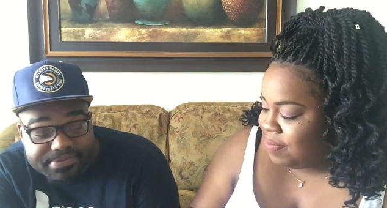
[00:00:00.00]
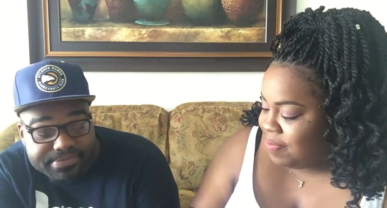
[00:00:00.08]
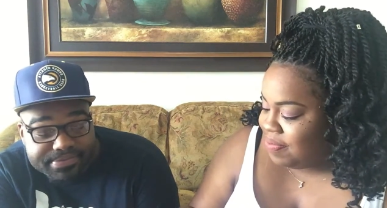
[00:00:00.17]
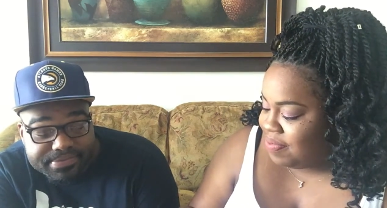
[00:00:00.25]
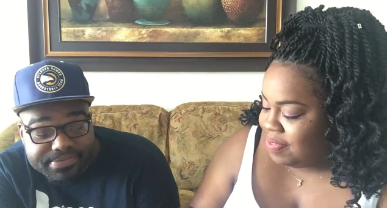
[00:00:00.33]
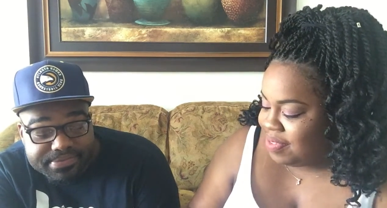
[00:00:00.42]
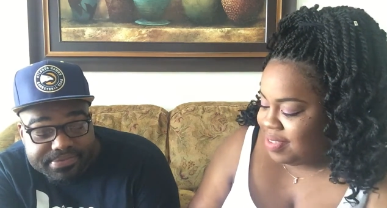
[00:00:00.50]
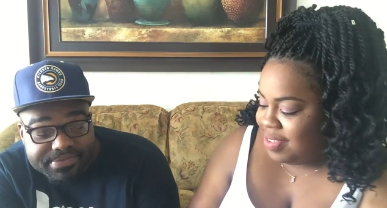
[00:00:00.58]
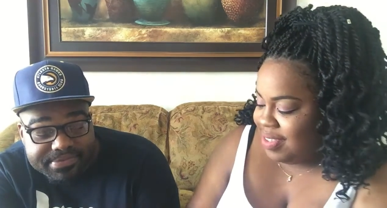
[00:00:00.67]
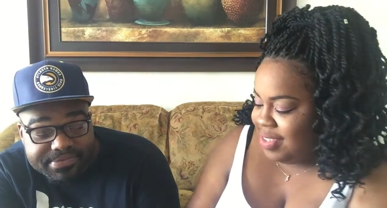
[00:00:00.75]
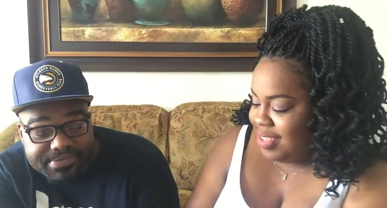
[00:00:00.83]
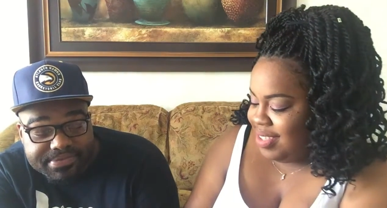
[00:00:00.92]

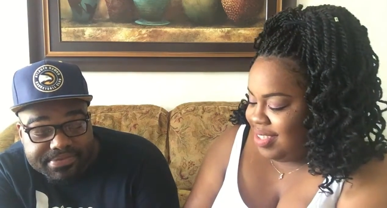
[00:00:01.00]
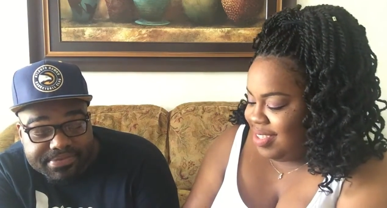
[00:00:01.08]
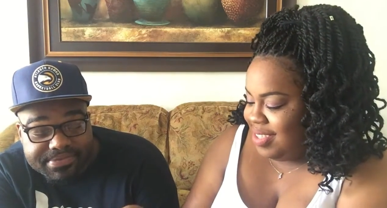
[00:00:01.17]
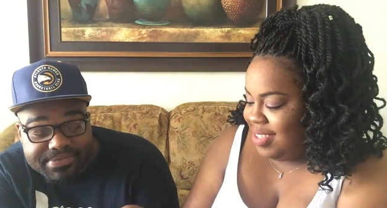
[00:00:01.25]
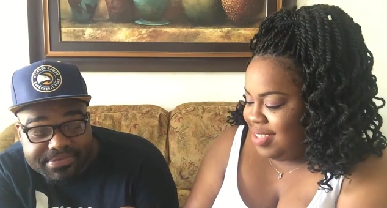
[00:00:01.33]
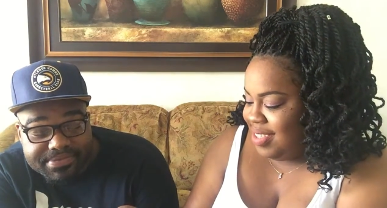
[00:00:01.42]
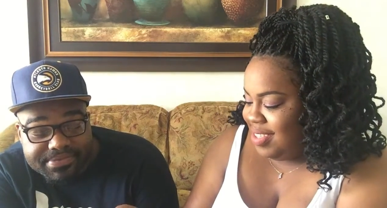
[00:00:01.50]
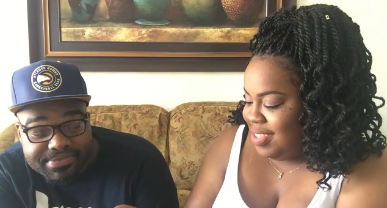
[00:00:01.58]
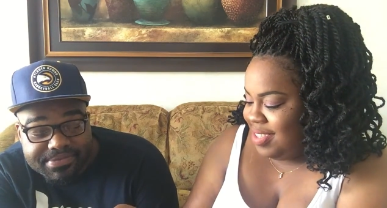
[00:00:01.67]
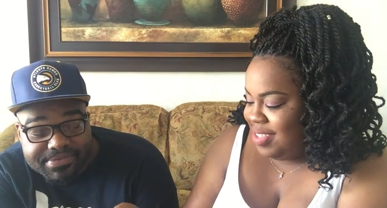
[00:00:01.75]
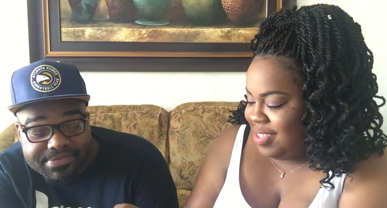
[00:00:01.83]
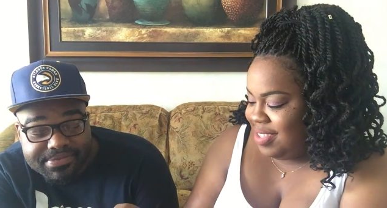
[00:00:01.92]

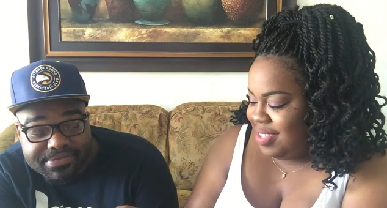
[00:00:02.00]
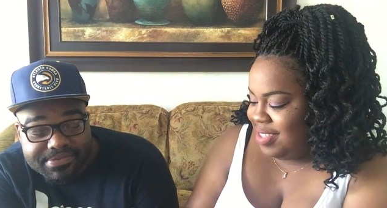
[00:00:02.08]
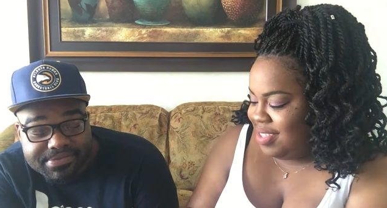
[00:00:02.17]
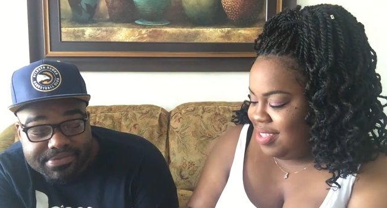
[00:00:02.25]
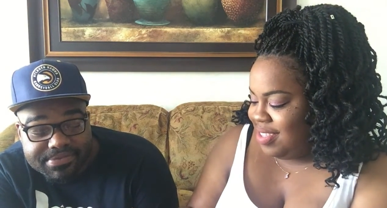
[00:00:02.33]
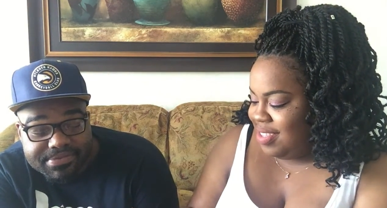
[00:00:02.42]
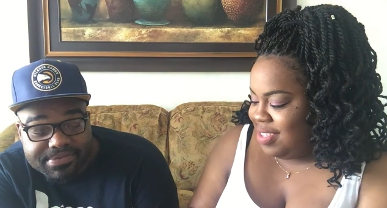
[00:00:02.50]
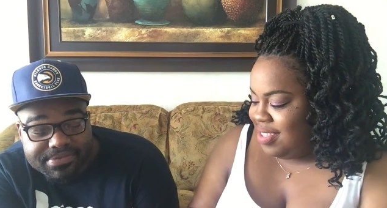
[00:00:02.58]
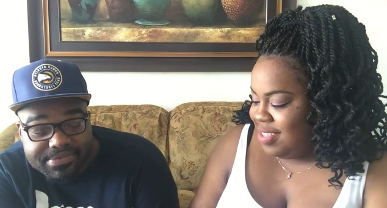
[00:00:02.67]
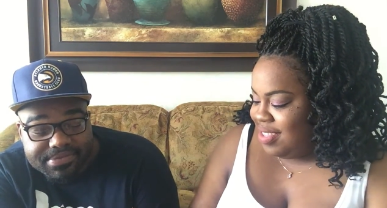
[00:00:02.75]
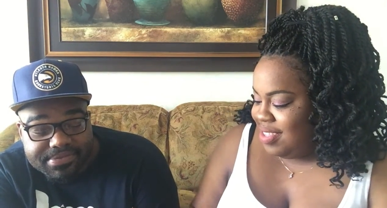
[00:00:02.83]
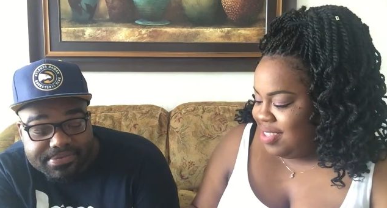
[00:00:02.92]

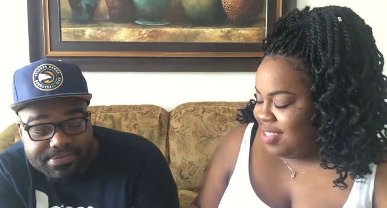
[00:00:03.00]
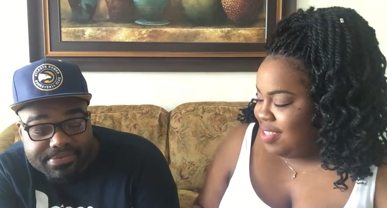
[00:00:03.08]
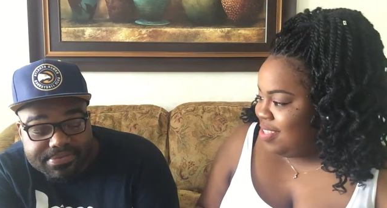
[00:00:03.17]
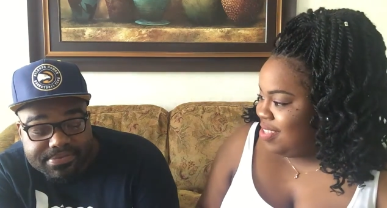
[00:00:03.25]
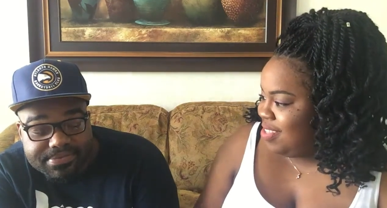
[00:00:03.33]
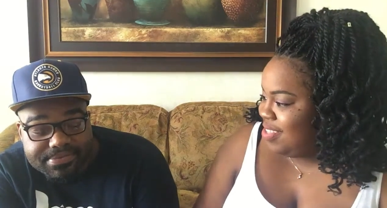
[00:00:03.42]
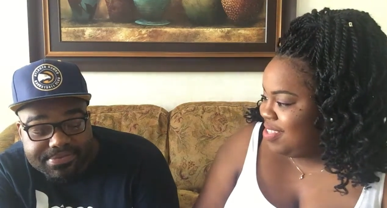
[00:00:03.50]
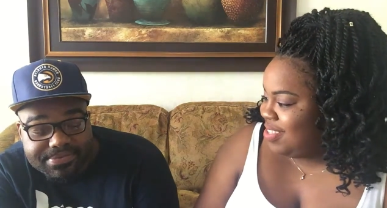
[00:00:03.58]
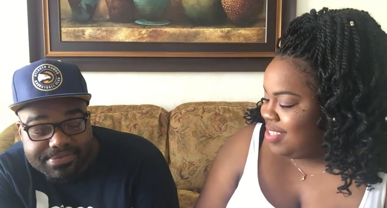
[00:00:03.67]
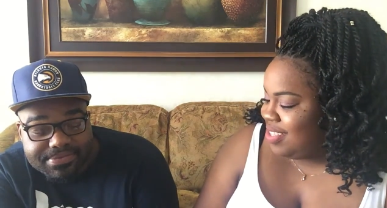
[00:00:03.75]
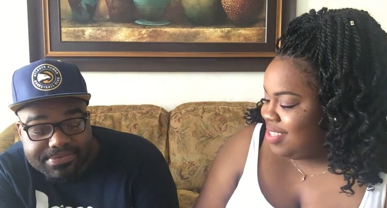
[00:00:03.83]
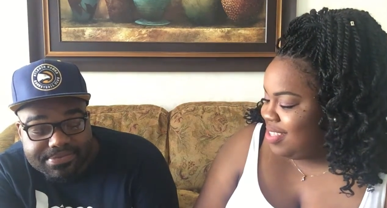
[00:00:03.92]

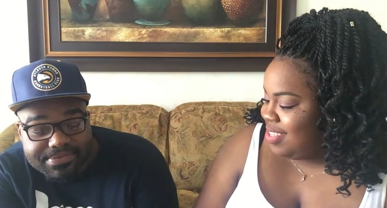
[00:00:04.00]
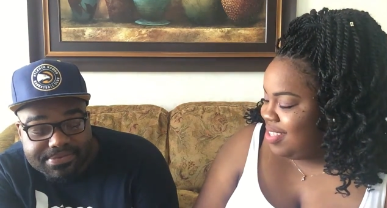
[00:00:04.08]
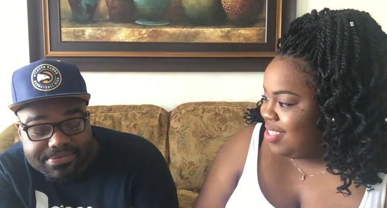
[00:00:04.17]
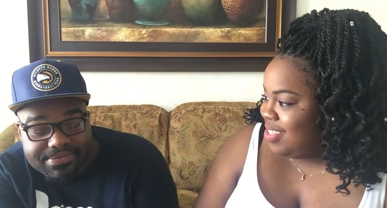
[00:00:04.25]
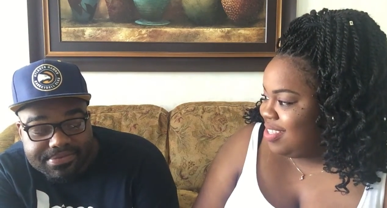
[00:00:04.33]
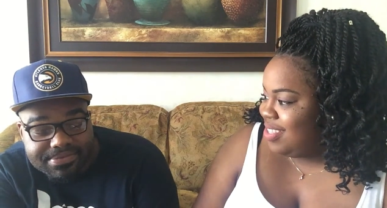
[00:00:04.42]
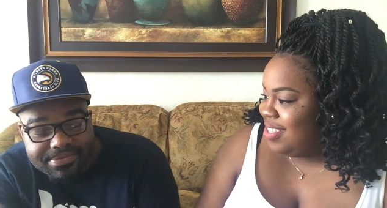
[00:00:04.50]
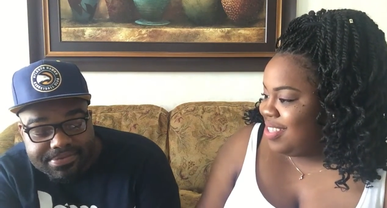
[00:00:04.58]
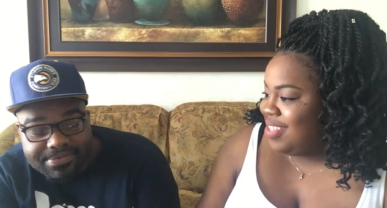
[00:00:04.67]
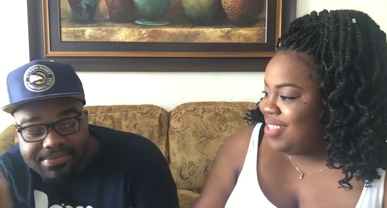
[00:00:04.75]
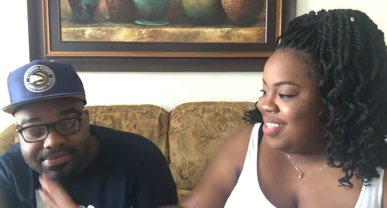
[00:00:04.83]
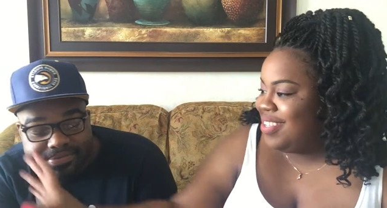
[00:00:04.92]

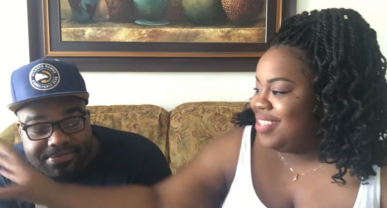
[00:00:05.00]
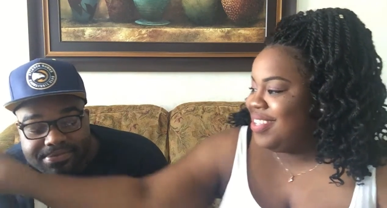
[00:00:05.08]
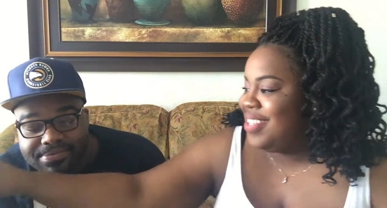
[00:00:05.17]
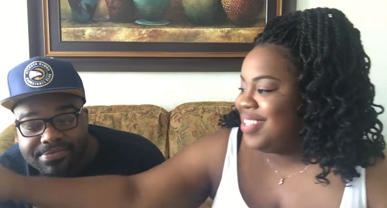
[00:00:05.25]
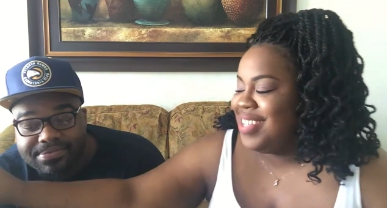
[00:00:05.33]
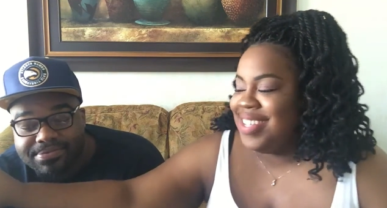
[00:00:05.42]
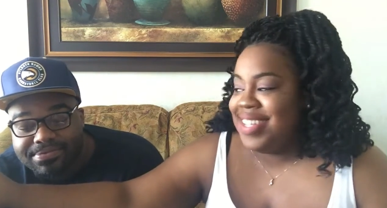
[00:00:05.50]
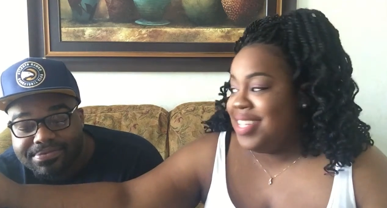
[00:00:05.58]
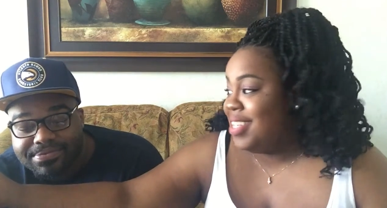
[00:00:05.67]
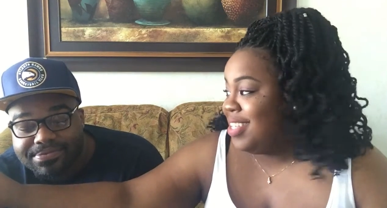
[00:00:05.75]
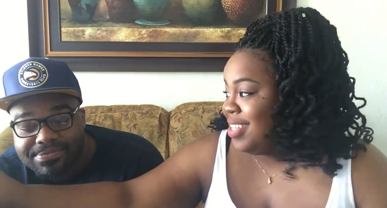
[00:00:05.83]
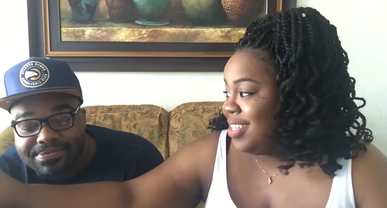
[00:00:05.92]

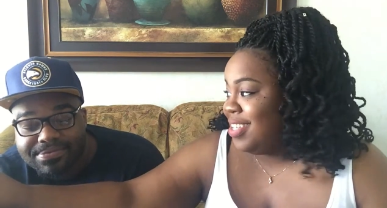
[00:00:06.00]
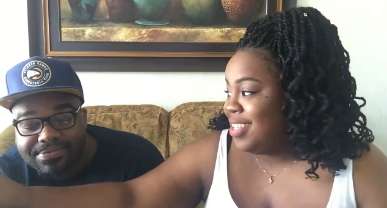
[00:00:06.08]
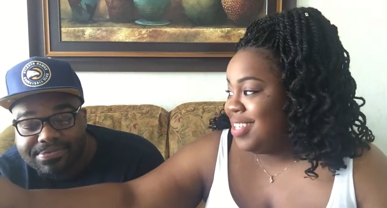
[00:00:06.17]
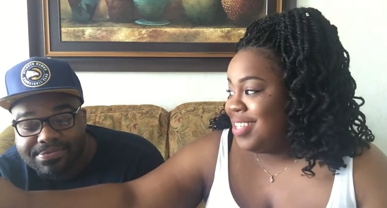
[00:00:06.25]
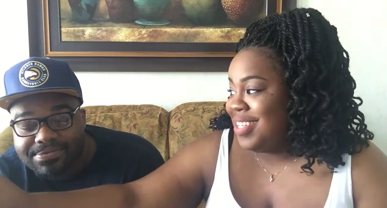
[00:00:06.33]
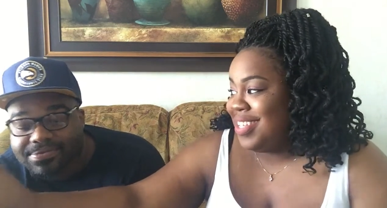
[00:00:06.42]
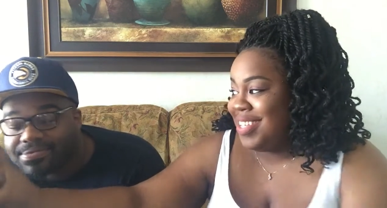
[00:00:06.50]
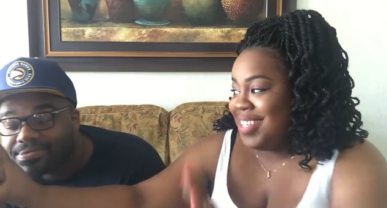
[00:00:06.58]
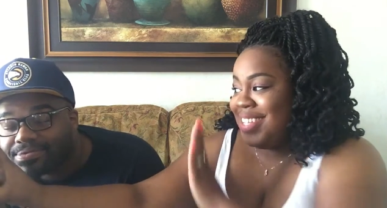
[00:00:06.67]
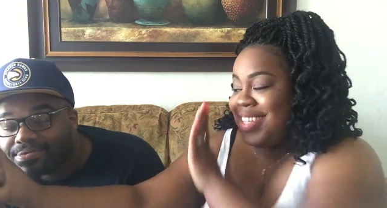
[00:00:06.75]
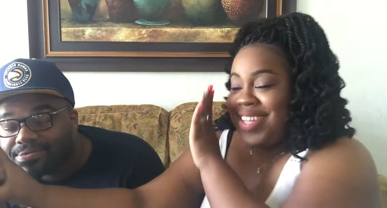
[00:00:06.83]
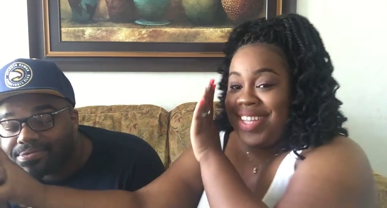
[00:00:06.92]

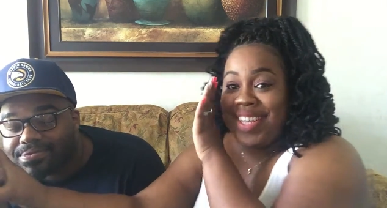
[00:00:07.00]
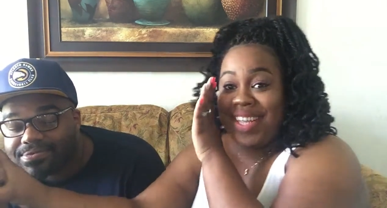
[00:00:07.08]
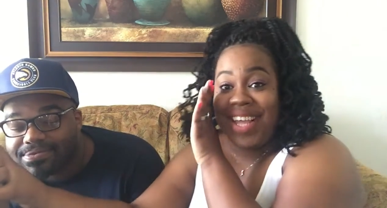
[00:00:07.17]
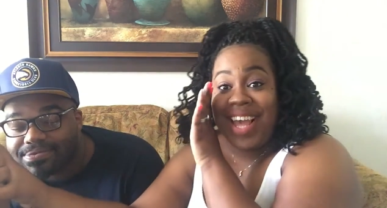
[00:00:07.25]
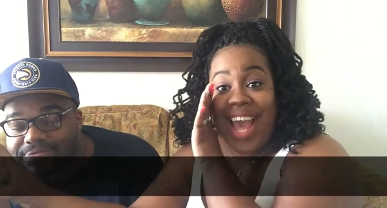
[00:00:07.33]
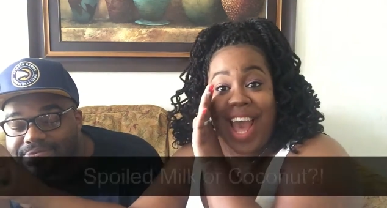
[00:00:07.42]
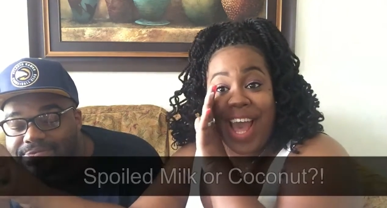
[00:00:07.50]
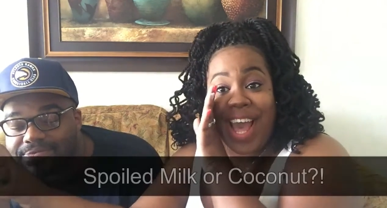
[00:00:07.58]
No one is speaking in this clip.